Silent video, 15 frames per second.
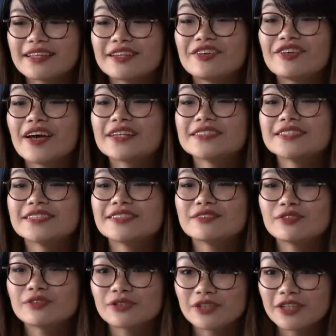The dress is
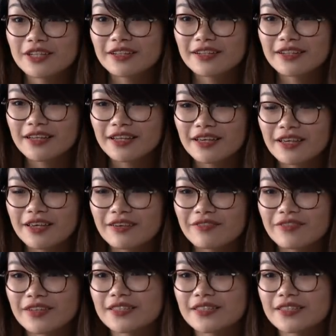good if